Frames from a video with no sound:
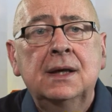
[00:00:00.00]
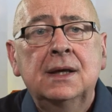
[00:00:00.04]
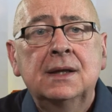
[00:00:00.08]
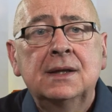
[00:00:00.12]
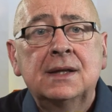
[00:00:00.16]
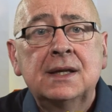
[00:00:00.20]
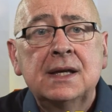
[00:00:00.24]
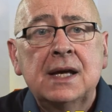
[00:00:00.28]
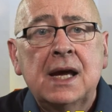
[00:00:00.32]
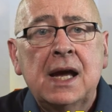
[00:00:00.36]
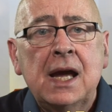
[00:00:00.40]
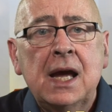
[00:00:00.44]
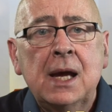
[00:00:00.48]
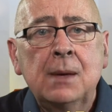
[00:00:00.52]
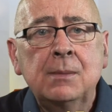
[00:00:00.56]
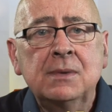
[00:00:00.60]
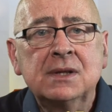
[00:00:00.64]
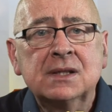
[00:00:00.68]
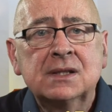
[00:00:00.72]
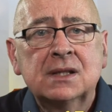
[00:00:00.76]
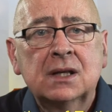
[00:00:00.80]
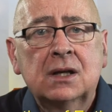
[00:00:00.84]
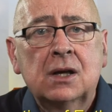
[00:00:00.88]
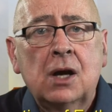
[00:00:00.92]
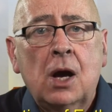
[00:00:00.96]
The aim
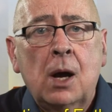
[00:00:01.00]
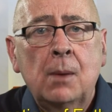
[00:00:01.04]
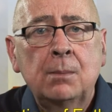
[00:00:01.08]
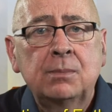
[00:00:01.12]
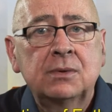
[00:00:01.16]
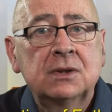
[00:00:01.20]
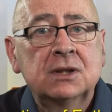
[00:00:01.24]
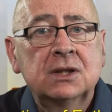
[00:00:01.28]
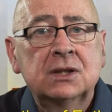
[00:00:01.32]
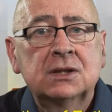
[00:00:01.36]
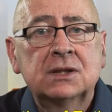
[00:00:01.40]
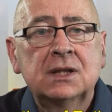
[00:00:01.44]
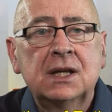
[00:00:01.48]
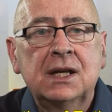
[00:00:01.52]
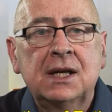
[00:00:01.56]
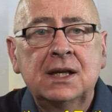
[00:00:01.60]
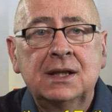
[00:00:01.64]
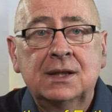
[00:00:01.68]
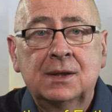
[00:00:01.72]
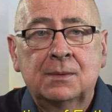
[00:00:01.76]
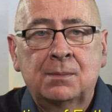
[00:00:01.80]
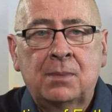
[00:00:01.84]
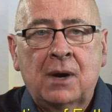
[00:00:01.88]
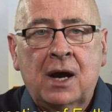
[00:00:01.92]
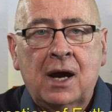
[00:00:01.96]
is accomplished
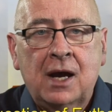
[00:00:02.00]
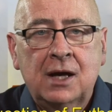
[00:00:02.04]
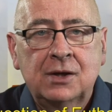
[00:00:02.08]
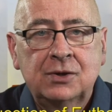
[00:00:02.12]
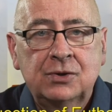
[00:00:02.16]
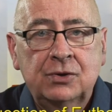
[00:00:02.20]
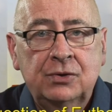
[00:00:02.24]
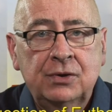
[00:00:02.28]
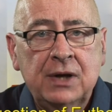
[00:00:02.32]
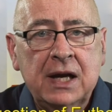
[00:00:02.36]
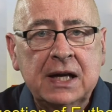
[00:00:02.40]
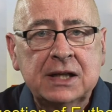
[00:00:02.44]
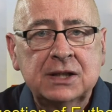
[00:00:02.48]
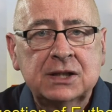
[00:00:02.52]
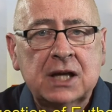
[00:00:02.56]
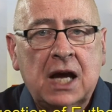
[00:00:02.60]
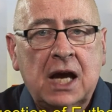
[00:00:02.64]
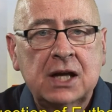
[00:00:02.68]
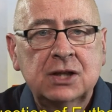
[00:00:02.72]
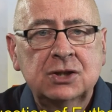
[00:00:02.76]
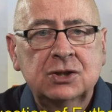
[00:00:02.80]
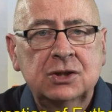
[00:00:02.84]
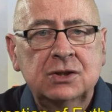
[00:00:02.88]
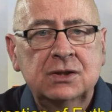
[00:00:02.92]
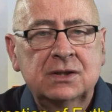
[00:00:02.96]
either by a direct
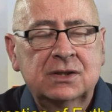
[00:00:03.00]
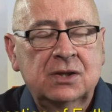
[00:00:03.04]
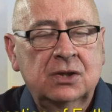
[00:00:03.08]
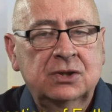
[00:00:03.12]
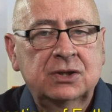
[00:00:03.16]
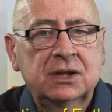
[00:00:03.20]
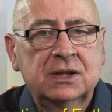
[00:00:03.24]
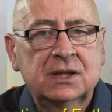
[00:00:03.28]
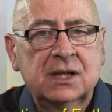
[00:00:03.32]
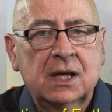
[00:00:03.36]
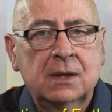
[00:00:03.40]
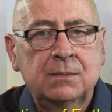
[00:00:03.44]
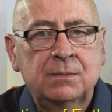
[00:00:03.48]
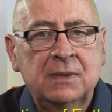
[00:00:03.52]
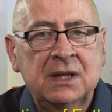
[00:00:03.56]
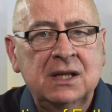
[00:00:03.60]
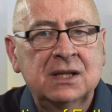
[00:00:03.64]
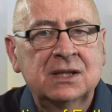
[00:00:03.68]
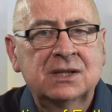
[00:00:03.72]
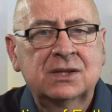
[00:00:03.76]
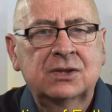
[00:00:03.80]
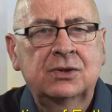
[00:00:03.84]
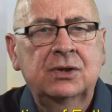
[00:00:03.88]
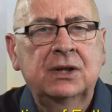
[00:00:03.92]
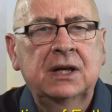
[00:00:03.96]
action, such as
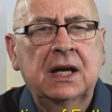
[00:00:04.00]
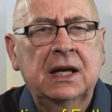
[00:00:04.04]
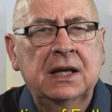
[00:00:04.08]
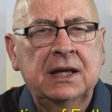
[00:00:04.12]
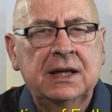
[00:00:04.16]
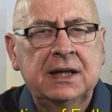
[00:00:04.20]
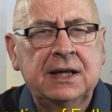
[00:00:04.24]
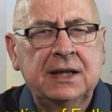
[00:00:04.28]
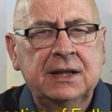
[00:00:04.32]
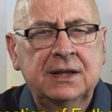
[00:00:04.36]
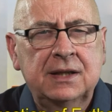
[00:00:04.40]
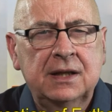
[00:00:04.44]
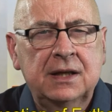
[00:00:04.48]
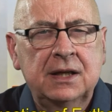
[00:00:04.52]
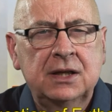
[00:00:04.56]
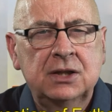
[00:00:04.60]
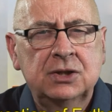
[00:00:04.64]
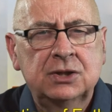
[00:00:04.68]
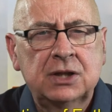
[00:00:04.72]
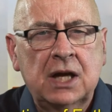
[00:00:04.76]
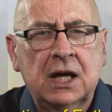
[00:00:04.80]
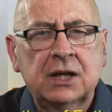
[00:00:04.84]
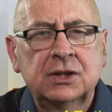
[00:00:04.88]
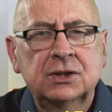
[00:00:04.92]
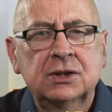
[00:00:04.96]
administering a lethal
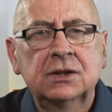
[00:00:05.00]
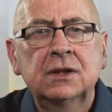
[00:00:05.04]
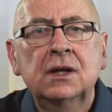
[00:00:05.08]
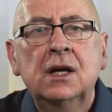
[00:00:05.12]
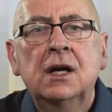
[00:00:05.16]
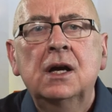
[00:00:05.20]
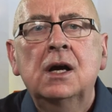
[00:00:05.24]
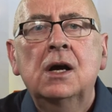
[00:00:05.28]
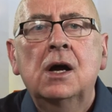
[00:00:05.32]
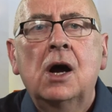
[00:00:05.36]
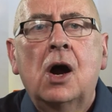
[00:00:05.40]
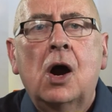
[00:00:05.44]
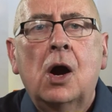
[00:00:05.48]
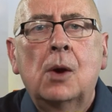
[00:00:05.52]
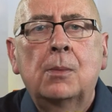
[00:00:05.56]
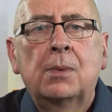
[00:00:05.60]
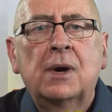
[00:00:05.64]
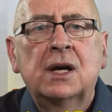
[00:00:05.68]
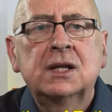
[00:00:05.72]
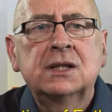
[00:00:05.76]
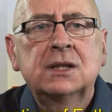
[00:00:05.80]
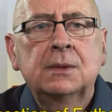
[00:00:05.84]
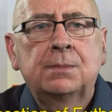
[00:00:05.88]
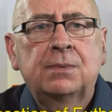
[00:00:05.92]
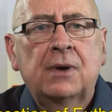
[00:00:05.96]
injection, or
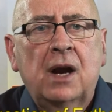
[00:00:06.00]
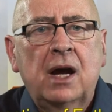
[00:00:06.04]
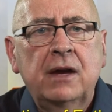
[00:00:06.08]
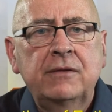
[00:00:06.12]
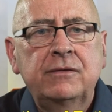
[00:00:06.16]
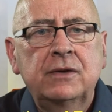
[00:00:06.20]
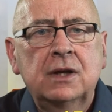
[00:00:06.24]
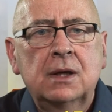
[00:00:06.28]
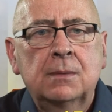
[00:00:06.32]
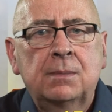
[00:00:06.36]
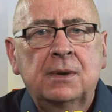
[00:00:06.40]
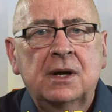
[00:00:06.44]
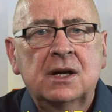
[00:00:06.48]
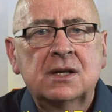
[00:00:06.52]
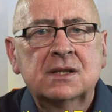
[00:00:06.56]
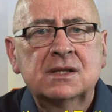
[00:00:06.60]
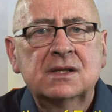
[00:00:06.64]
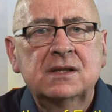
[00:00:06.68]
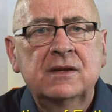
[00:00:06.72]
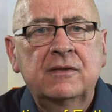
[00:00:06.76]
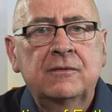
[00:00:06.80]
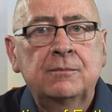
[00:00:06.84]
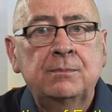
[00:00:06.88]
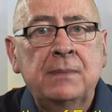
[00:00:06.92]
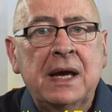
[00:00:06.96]
by depriving a person
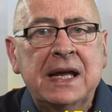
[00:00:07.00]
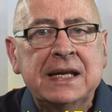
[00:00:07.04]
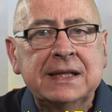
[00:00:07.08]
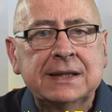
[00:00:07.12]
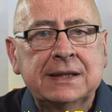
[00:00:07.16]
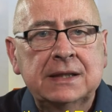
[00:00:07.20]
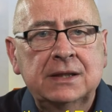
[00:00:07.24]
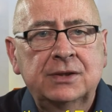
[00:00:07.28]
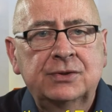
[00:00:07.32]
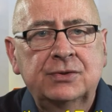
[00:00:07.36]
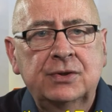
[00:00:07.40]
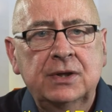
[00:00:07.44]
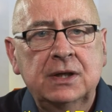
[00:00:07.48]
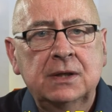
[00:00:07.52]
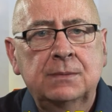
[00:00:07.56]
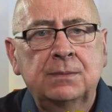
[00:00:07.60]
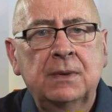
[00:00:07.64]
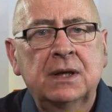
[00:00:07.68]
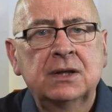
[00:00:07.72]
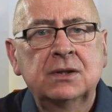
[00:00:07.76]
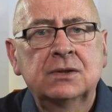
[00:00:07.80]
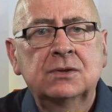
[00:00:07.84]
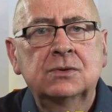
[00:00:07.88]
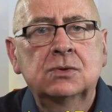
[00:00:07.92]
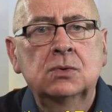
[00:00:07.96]
of medical
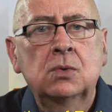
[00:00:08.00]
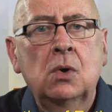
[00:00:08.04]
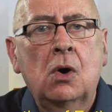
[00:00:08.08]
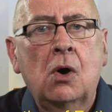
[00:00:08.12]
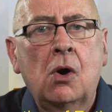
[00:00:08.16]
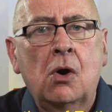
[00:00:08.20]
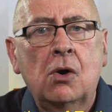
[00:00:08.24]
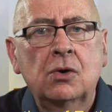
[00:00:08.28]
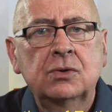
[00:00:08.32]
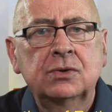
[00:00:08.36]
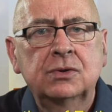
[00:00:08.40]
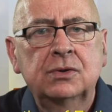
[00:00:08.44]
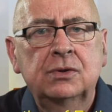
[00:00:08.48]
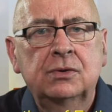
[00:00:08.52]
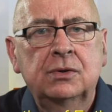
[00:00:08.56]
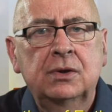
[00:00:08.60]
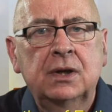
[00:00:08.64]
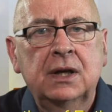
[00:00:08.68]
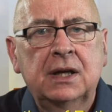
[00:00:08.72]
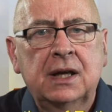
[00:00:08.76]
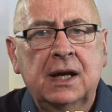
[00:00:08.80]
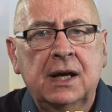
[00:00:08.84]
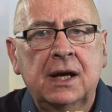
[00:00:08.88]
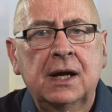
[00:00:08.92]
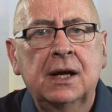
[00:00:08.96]
treatment to ordinary
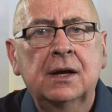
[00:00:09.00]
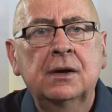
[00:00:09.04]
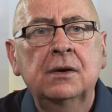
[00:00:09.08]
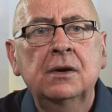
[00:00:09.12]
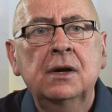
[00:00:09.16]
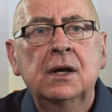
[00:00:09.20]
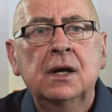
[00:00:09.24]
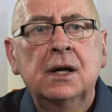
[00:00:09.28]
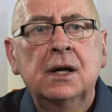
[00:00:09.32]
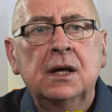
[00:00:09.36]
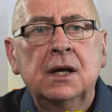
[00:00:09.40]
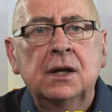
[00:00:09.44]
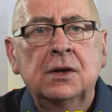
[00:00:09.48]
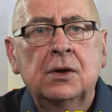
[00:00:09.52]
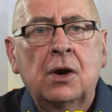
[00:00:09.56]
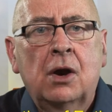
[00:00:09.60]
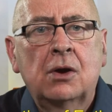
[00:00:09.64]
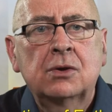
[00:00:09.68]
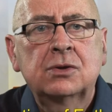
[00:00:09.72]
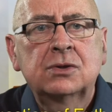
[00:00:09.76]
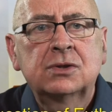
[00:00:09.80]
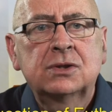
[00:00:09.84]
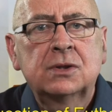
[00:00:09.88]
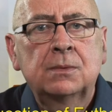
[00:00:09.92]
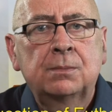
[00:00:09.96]
care in
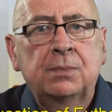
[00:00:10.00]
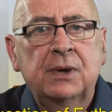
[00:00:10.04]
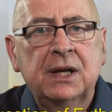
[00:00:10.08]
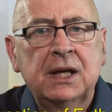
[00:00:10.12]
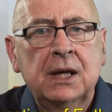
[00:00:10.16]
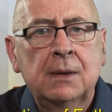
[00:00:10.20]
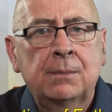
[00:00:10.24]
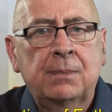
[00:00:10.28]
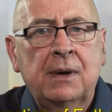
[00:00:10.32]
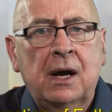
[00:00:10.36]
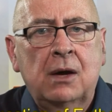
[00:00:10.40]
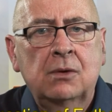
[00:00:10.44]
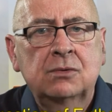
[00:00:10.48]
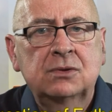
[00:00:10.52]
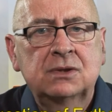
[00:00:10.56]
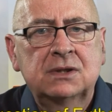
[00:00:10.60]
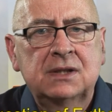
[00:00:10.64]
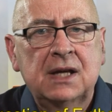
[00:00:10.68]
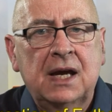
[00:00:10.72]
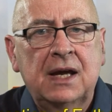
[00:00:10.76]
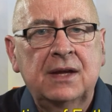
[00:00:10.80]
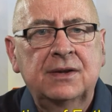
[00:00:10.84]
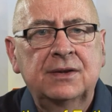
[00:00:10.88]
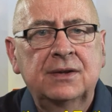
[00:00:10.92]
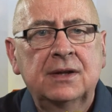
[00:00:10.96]
order to bring about
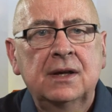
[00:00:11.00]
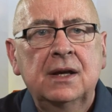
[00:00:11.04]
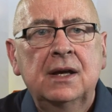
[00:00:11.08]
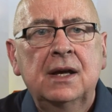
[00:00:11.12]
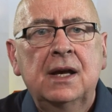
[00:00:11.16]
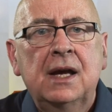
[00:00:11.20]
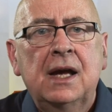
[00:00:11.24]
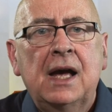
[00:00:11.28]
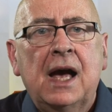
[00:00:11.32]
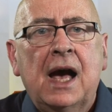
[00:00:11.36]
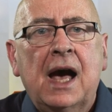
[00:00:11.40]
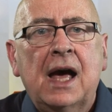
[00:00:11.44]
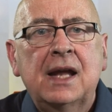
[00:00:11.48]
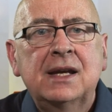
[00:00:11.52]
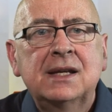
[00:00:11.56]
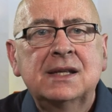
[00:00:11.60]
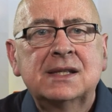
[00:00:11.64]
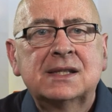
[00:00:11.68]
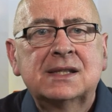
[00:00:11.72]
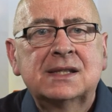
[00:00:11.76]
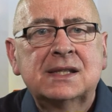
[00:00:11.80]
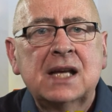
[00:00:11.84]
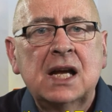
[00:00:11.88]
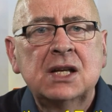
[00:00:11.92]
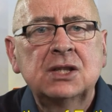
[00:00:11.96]
death. An
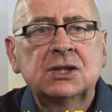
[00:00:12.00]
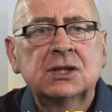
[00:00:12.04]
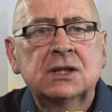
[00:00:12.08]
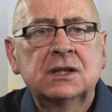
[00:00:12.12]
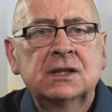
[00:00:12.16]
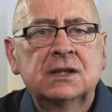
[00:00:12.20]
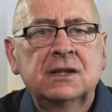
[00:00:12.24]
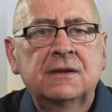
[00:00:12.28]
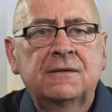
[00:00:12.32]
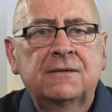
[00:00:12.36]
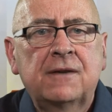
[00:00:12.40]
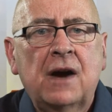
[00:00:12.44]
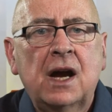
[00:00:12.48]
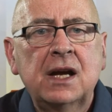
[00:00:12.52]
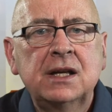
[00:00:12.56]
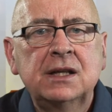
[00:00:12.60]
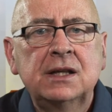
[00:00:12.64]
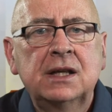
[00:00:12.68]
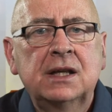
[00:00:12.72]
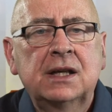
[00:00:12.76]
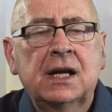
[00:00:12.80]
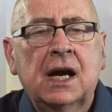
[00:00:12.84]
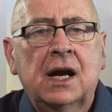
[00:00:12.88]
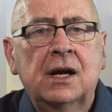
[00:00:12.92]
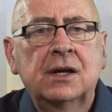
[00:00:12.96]
essential
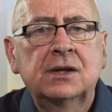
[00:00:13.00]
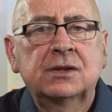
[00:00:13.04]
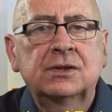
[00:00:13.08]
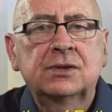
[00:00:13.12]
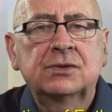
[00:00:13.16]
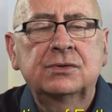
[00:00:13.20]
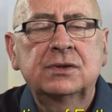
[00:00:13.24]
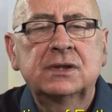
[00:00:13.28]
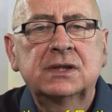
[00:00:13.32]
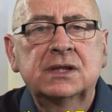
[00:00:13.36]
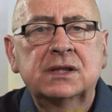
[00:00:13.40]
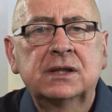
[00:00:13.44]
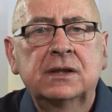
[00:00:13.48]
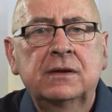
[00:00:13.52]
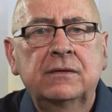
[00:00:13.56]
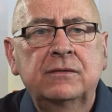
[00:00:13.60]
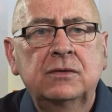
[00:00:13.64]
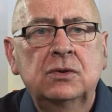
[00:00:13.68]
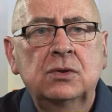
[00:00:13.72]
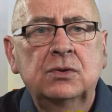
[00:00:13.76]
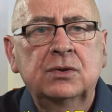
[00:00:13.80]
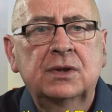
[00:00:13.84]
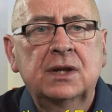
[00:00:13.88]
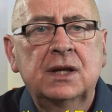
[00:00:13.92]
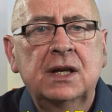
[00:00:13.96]
defining characteristic of
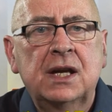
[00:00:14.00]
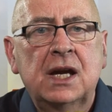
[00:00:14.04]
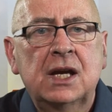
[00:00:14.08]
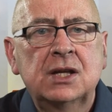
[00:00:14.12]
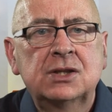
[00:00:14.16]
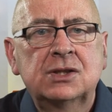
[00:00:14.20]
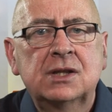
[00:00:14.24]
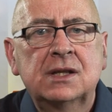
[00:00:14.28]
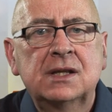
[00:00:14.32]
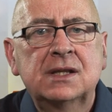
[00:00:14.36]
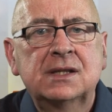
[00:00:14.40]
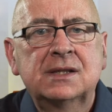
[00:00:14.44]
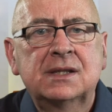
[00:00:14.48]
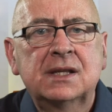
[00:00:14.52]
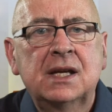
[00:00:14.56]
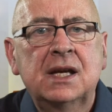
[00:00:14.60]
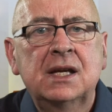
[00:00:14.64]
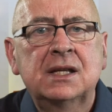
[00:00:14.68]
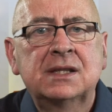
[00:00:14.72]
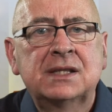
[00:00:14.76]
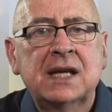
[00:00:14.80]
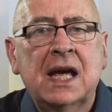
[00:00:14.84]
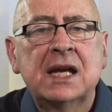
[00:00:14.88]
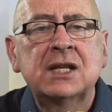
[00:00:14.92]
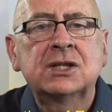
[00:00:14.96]
euthanasia is the
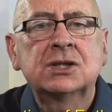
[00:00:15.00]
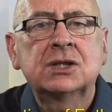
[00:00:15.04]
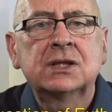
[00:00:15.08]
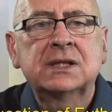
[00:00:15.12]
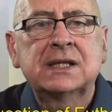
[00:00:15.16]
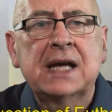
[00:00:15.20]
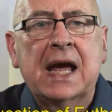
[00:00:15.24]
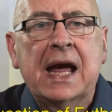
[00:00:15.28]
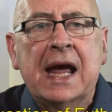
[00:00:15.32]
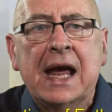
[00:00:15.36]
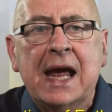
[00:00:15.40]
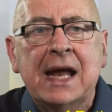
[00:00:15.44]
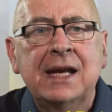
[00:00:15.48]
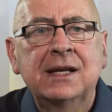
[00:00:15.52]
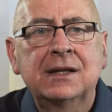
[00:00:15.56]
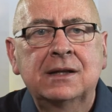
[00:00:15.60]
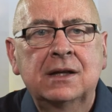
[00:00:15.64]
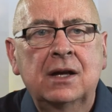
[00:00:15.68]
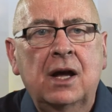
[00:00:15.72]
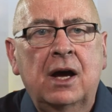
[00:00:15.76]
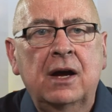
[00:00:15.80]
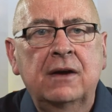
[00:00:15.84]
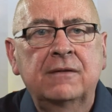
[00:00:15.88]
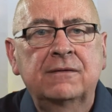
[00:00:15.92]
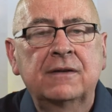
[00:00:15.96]
intention to end
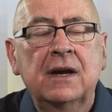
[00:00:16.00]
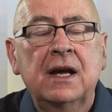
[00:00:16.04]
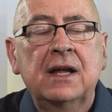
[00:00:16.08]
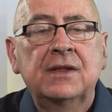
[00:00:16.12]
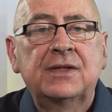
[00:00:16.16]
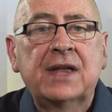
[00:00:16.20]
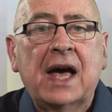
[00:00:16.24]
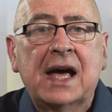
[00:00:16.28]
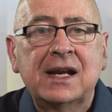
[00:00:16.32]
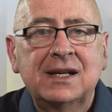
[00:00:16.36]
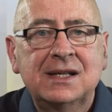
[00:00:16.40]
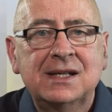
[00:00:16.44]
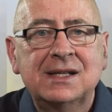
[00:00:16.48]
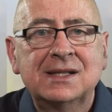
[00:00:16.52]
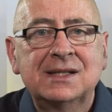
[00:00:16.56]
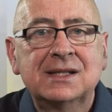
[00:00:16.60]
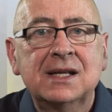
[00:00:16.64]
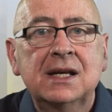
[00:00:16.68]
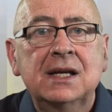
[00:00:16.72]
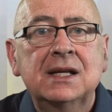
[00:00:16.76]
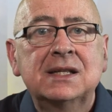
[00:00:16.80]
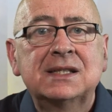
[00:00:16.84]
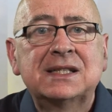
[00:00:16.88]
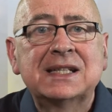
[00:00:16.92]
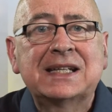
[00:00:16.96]
life, that is,
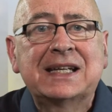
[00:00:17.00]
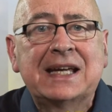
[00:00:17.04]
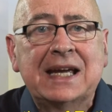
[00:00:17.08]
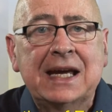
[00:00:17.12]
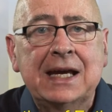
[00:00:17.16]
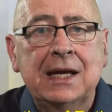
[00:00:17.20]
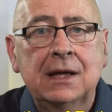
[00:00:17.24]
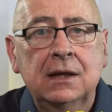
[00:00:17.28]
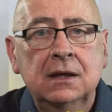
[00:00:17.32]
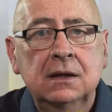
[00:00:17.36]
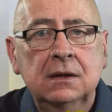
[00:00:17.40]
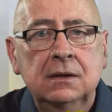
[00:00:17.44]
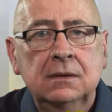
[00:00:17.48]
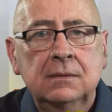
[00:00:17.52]
to kill.